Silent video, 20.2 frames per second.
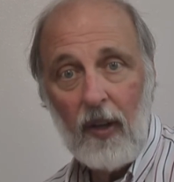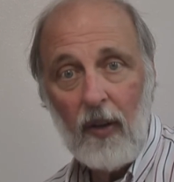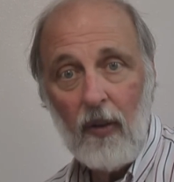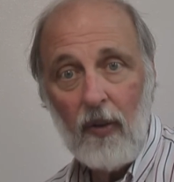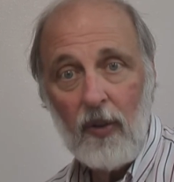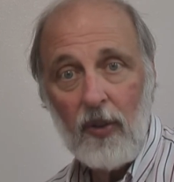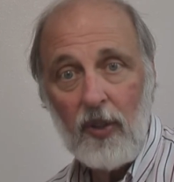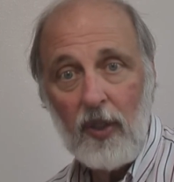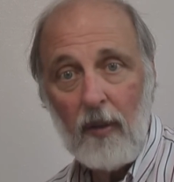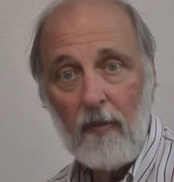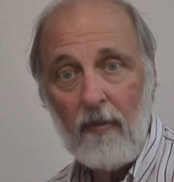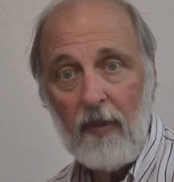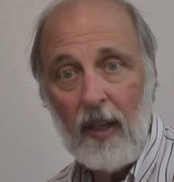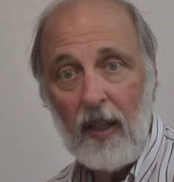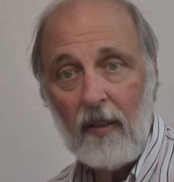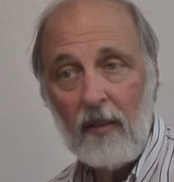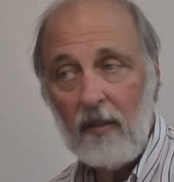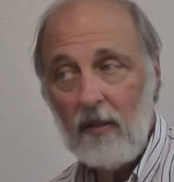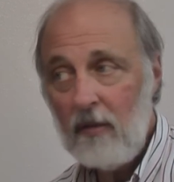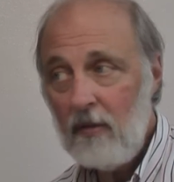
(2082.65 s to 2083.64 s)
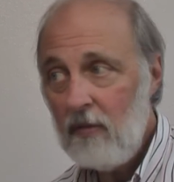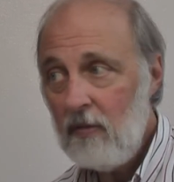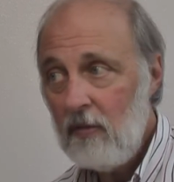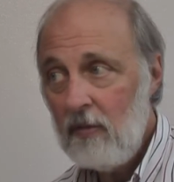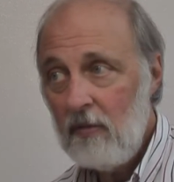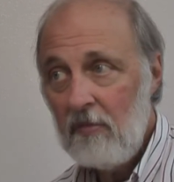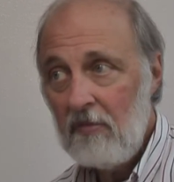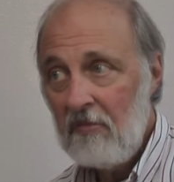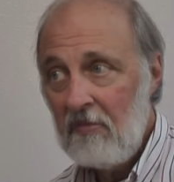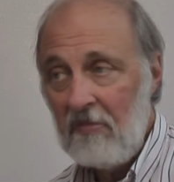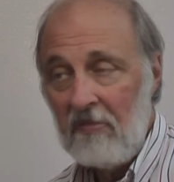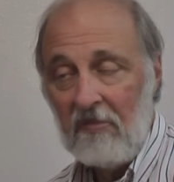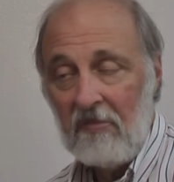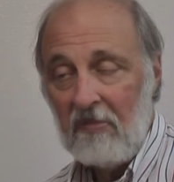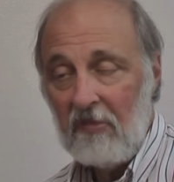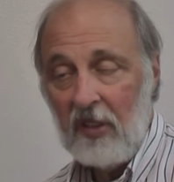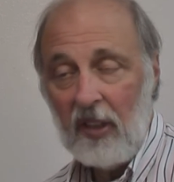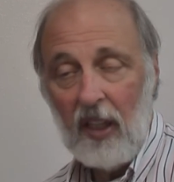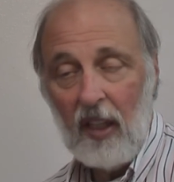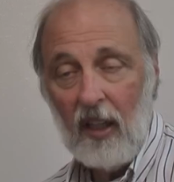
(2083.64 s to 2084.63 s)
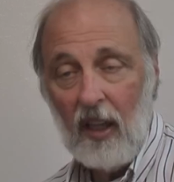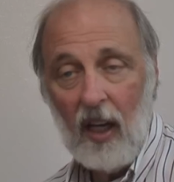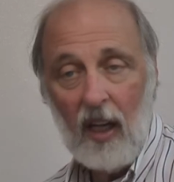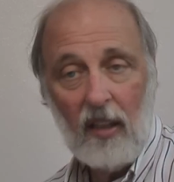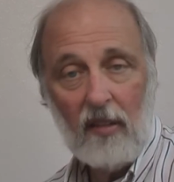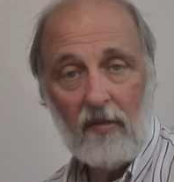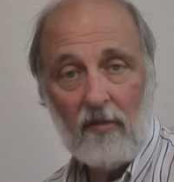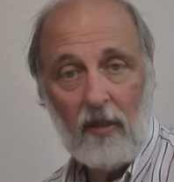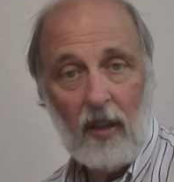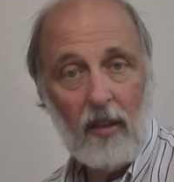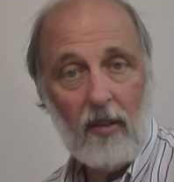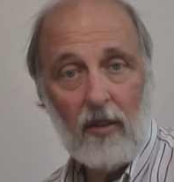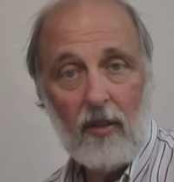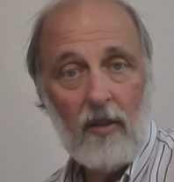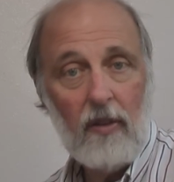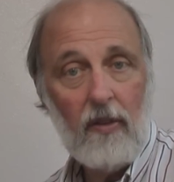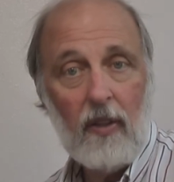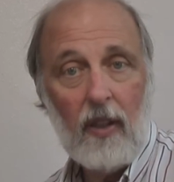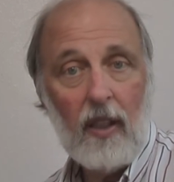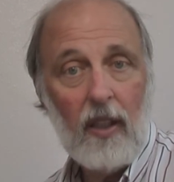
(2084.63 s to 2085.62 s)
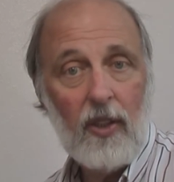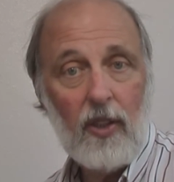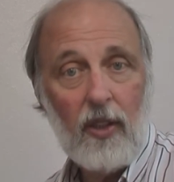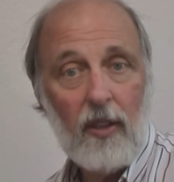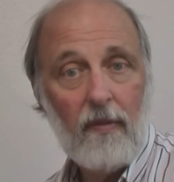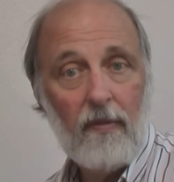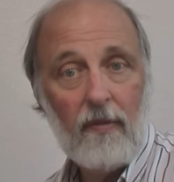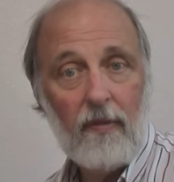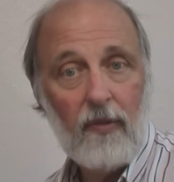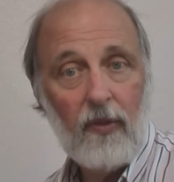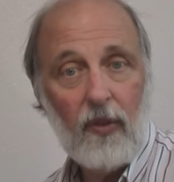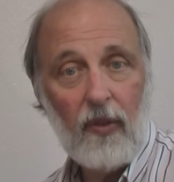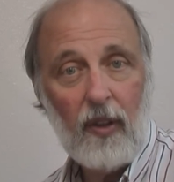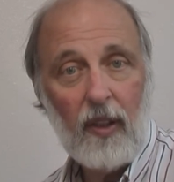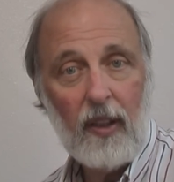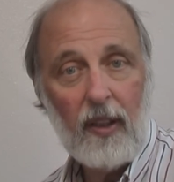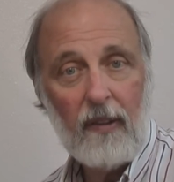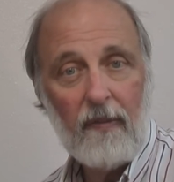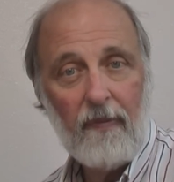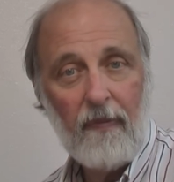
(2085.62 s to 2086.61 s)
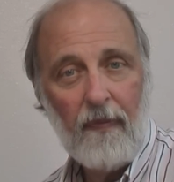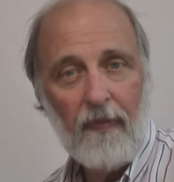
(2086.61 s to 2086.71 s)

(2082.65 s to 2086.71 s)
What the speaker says: There's some men who say, I don't do the kitchen, right?